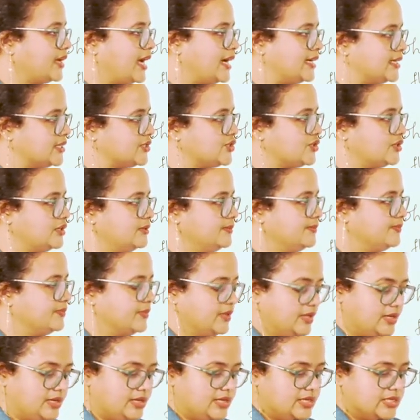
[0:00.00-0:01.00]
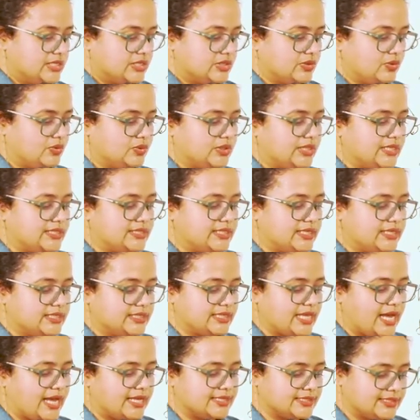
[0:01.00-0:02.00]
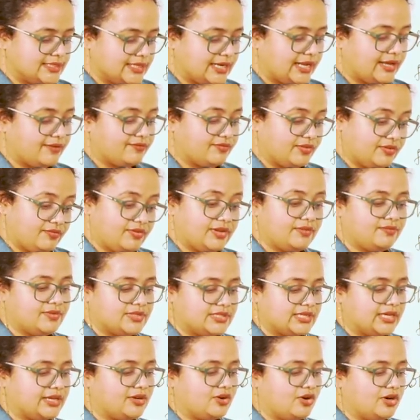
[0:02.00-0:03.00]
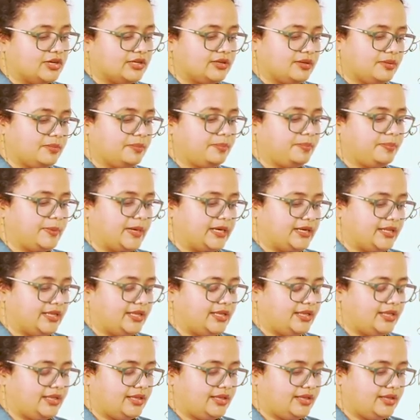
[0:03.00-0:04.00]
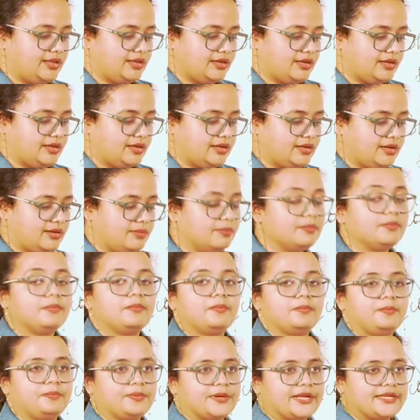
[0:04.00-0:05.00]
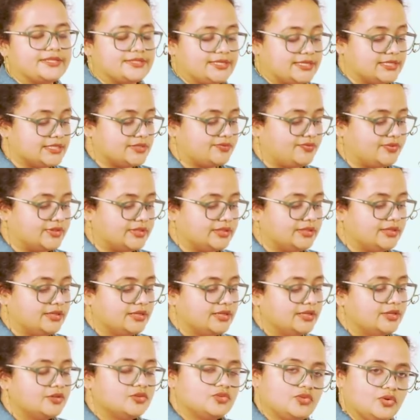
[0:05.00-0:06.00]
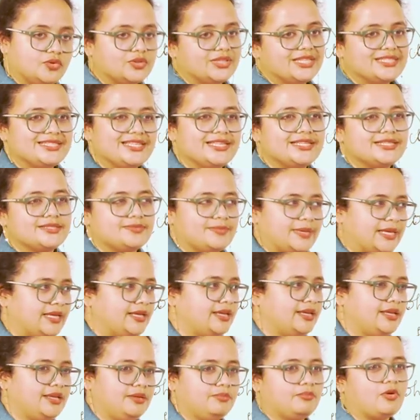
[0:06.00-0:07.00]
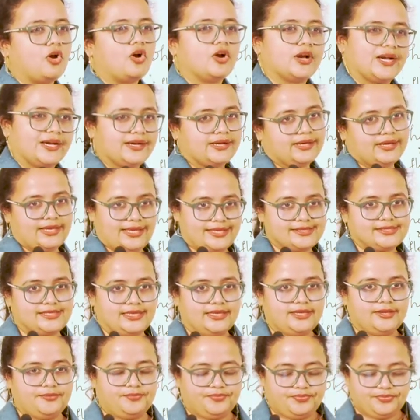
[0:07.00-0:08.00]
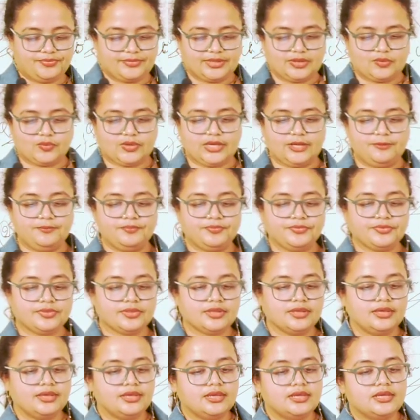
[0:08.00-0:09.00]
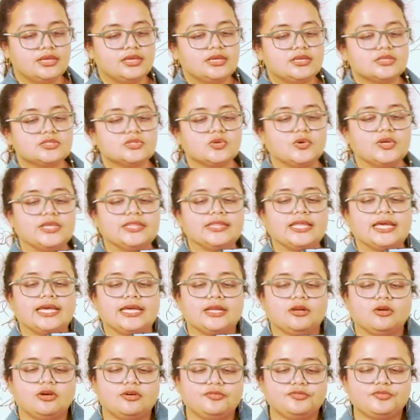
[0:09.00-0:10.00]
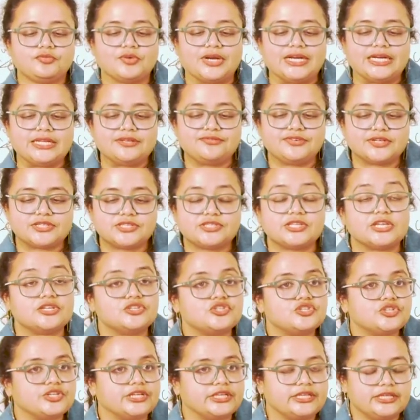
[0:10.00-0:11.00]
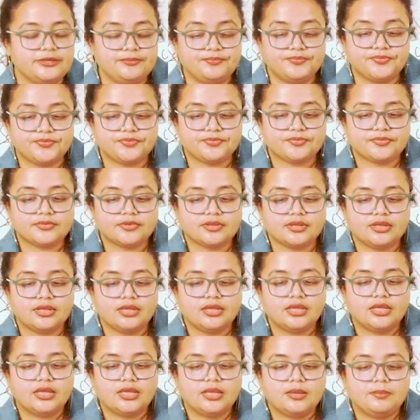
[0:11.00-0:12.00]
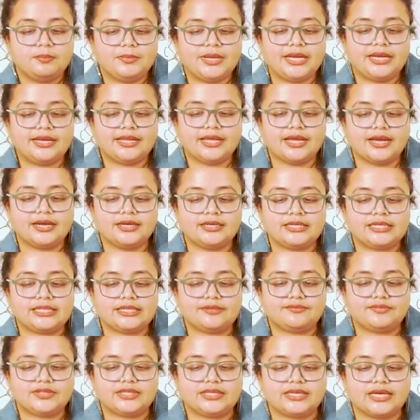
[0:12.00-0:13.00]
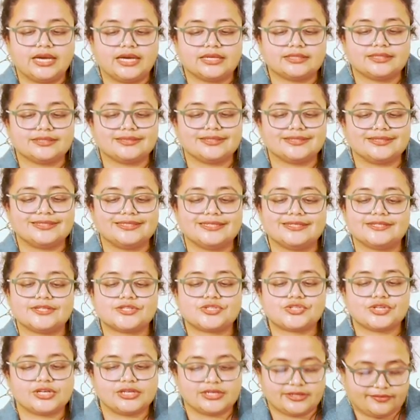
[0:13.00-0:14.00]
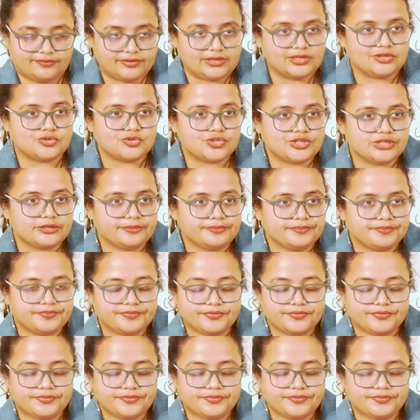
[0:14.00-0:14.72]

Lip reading: Understood? So this is the answer I have given, which I got pretty prizings for. So this is my mock essay. Okay? So in the era of 21st century, media and TV are the third industrial revolution.